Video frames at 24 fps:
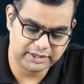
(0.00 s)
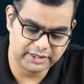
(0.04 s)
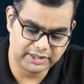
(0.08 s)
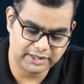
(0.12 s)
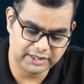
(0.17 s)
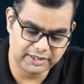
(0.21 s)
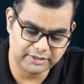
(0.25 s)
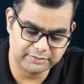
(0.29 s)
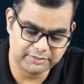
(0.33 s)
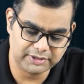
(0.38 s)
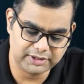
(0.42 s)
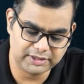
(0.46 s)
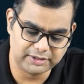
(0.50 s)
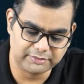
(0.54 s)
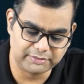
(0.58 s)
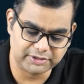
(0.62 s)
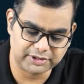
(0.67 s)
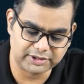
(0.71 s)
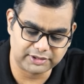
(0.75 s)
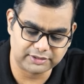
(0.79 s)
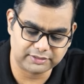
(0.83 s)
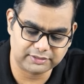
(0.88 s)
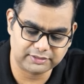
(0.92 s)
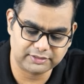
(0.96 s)
AB
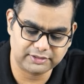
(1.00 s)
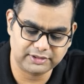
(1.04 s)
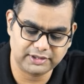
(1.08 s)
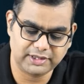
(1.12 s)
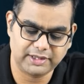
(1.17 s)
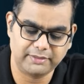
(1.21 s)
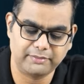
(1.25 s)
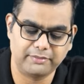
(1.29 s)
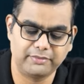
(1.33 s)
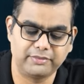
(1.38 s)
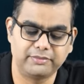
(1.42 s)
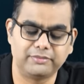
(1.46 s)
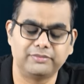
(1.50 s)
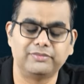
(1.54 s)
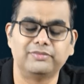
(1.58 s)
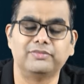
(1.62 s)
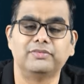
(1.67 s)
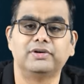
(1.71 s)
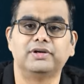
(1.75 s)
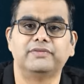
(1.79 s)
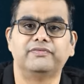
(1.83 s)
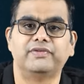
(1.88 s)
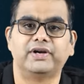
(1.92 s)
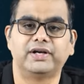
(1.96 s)
Limited. They
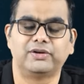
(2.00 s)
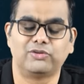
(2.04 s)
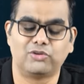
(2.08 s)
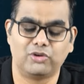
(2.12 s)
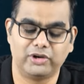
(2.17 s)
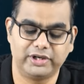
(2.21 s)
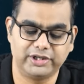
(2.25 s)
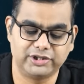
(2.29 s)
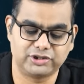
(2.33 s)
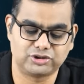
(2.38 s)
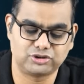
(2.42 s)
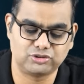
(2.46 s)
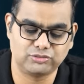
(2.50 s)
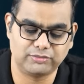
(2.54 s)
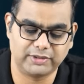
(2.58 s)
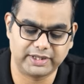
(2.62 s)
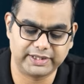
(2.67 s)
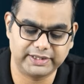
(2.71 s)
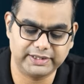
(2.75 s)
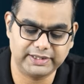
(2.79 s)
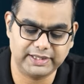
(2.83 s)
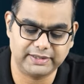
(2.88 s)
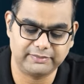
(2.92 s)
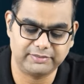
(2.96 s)
were going to issue
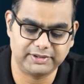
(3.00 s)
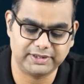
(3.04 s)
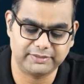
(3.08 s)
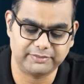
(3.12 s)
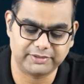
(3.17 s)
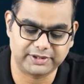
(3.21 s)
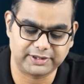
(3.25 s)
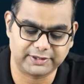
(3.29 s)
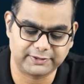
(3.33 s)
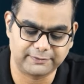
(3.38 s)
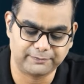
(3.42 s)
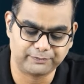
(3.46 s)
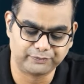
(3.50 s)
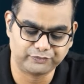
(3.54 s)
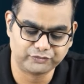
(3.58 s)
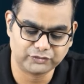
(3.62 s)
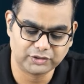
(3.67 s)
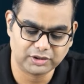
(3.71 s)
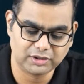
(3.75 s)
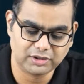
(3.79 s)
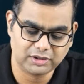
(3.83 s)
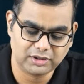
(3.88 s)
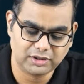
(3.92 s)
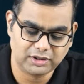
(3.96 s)
money in AB Limited.
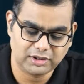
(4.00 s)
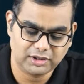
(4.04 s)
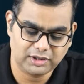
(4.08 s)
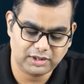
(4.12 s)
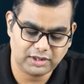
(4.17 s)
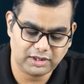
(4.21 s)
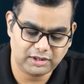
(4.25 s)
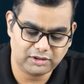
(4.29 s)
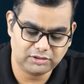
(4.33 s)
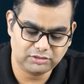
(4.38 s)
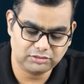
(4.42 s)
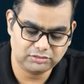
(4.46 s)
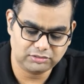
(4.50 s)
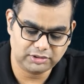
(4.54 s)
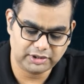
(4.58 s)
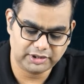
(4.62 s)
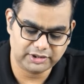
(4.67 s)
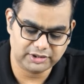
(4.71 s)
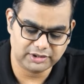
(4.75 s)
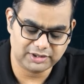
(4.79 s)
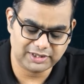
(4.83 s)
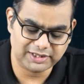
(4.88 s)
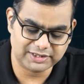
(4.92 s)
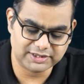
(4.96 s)
Now,
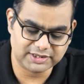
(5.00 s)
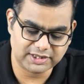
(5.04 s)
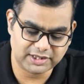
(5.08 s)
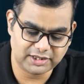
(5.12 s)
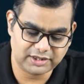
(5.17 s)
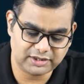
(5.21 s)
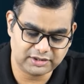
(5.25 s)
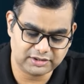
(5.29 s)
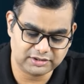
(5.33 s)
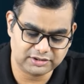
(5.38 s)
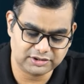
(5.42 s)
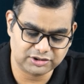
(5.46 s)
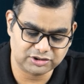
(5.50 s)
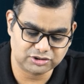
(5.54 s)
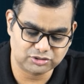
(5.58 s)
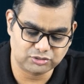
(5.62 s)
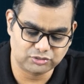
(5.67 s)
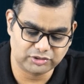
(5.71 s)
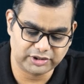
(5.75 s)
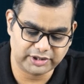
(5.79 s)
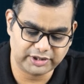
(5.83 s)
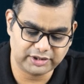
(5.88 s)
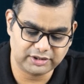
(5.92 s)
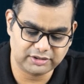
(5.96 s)
let us say the
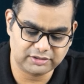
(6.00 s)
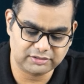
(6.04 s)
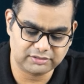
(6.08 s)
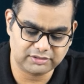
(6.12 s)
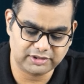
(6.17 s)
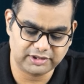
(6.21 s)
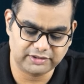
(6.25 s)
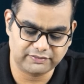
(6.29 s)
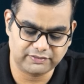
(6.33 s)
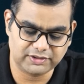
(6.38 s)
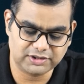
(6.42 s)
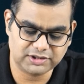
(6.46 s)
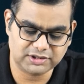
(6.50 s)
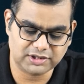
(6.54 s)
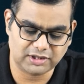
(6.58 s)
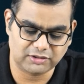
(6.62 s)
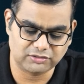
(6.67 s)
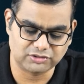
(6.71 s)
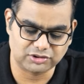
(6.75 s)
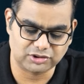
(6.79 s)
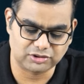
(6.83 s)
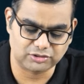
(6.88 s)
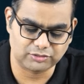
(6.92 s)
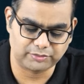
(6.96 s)
student invests
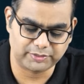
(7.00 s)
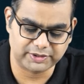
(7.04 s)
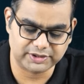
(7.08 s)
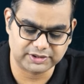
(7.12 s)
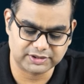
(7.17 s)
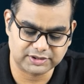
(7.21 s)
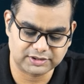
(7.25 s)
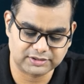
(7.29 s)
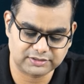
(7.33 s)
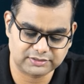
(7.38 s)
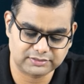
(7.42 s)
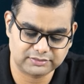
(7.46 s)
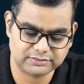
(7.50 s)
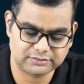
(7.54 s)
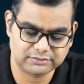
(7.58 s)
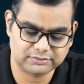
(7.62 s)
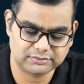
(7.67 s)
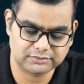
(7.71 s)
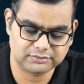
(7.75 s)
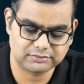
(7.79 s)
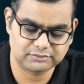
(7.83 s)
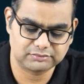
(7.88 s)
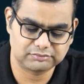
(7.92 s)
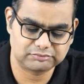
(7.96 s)
1000 rupees.
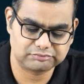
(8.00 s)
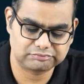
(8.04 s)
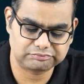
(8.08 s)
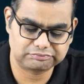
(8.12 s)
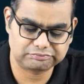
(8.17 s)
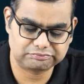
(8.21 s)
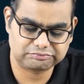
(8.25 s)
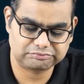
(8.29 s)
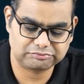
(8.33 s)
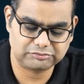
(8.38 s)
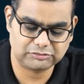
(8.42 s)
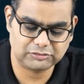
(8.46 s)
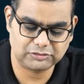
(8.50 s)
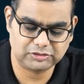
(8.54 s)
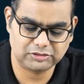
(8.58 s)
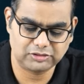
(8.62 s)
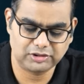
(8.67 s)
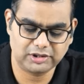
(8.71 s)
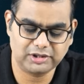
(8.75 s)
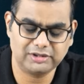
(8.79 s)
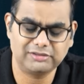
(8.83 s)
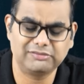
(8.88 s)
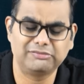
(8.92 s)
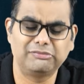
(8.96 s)

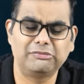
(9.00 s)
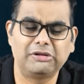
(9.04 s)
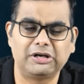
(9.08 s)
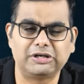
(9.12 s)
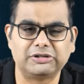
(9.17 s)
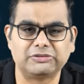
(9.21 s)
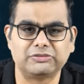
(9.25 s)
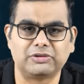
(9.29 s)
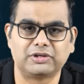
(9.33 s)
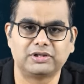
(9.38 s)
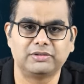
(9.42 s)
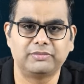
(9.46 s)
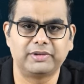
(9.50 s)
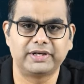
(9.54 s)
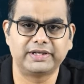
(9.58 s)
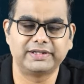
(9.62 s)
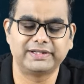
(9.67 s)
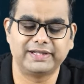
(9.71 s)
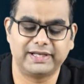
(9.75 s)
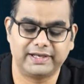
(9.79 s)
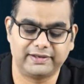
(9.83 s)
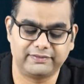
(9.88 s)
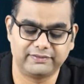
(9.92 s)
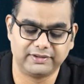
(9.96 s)
Okay, that is what the money
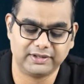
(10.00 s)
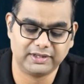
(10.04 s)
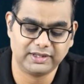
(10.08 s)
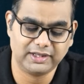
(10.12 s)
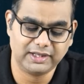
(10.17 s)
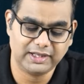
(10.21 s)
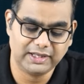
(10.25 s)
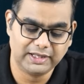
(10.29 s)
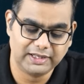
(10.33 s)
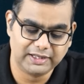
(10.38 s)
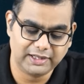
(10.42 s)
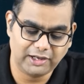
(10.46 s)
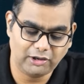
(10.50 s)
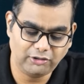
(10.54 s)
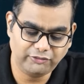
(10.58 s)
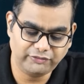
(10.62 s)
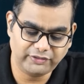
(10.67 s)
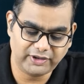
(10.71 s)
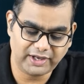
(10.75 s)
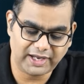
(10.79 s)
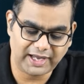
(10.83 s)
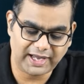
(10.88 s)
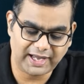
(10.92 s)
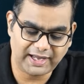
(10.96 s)
they have. Now, if
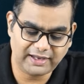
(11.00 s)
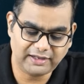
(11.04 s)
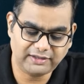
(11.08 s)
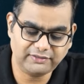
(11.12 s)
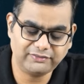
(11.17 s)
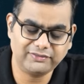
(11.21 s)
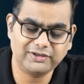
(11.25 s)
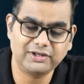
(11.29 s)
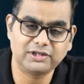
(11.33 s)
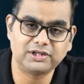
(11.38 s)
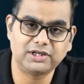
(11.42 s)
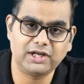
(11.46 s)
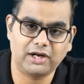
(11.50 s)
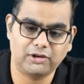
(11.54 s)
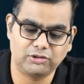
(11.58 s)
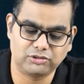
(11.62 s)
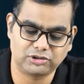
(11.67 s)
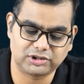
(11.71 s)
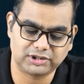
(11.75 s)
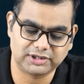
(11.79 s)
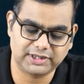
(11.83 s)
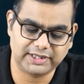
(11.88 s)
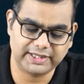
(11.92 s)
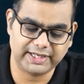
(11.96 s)
you have a
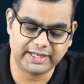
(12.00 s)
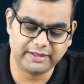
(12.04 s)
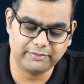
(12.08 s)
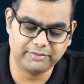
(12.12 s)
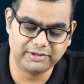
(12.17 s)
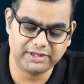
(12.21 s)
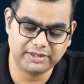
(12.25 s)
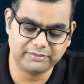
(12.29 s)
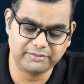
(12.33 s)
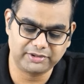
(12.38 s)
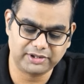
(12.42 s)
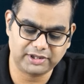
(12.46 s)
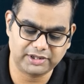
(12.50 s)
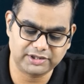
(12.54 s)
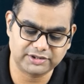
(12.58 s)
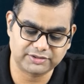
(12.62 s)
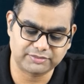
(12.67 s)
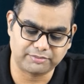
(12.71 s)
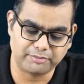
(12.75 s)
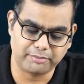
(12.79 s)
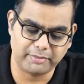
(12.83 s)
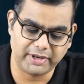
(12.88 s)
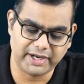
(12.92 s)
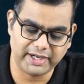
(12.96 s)
doubt that AB Limited is
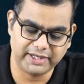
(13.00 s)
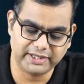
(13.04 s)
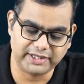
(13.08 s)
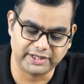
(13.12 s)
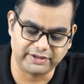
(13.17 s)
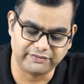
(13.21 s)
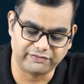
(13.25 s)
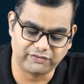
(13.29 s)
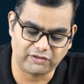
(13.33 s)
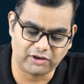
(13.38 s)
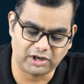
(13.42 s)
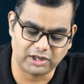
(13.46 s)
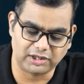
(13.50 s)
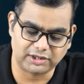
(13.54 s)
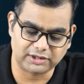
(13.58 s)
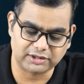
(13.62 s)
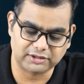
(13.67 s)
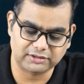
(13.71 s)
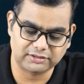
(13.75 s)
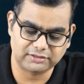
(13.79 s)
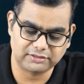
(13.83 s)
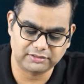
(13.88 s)
may default,